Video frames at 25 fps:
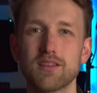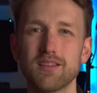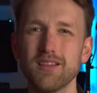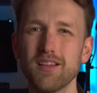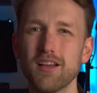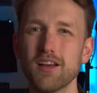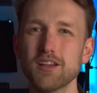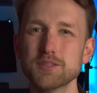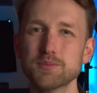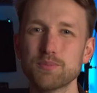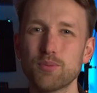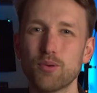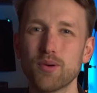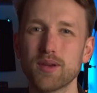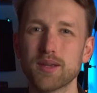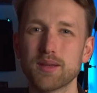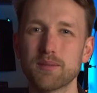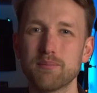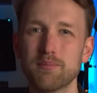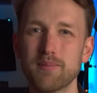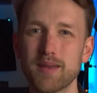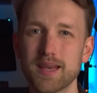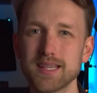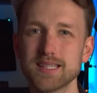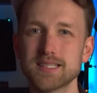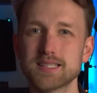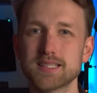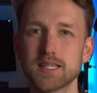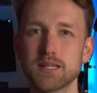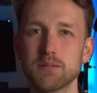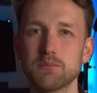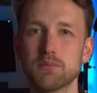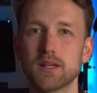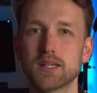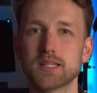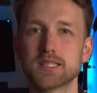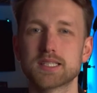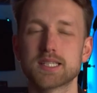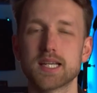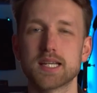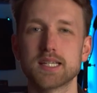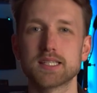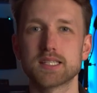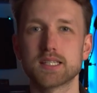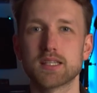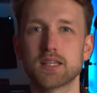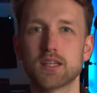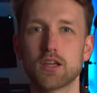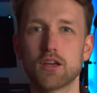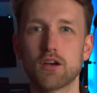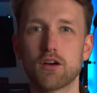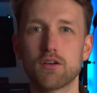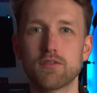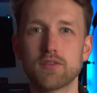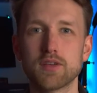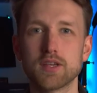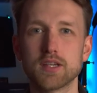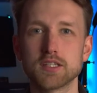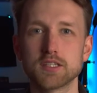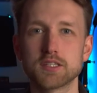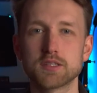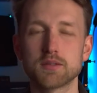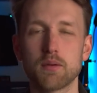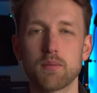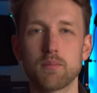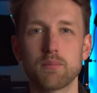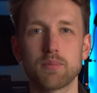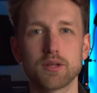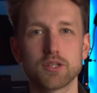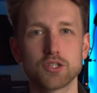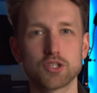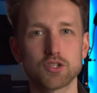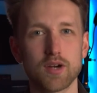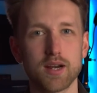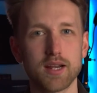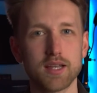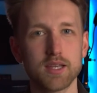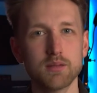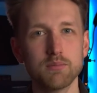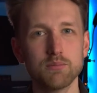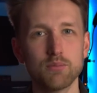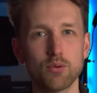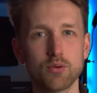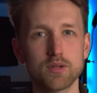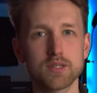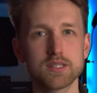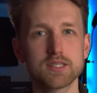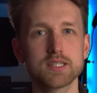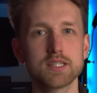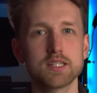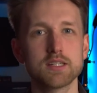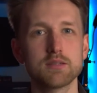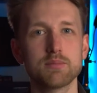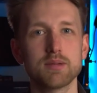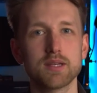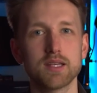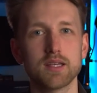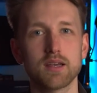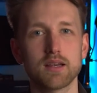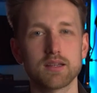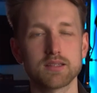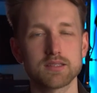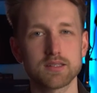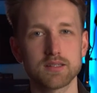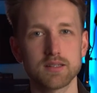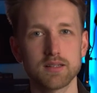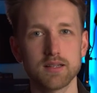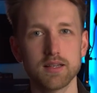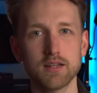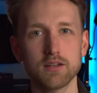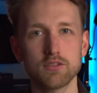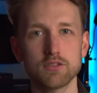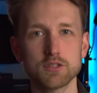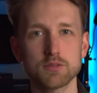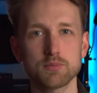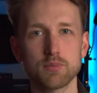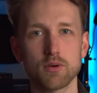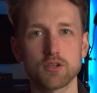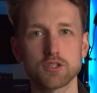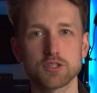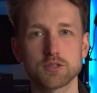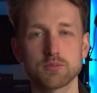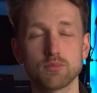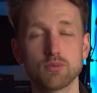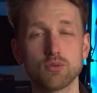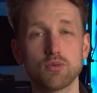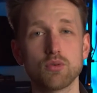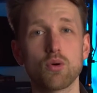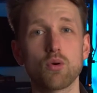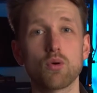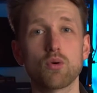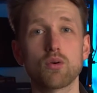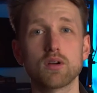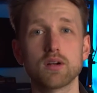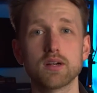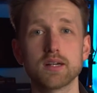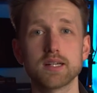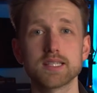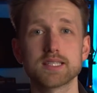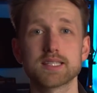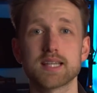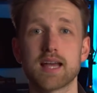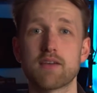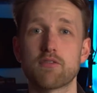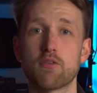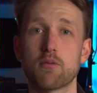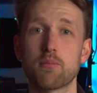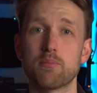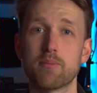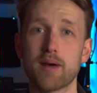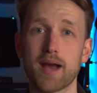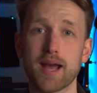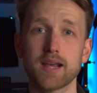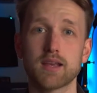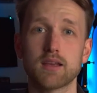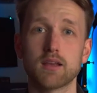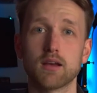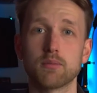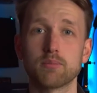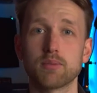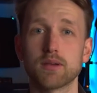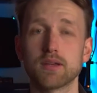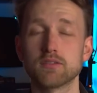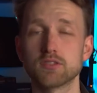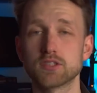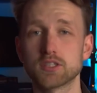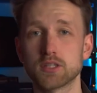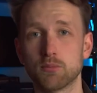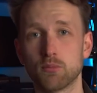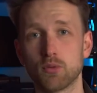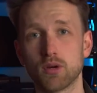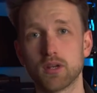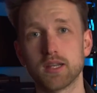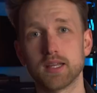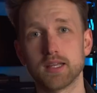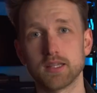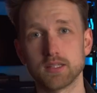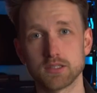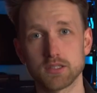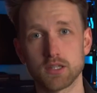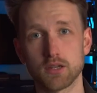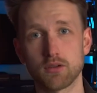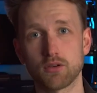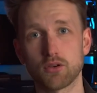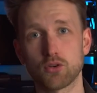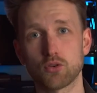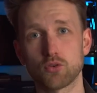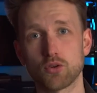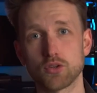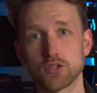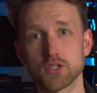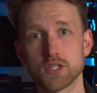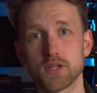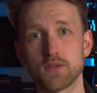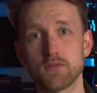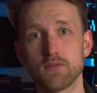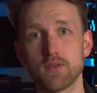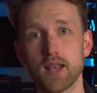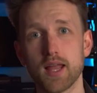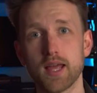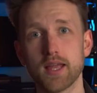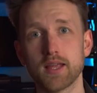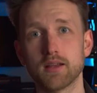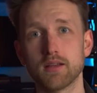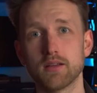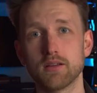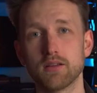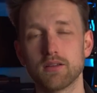last point may seem like stating the obvious, but tracking points need to be as clear as possible, or at least have a backup if someone is going to cross the frame.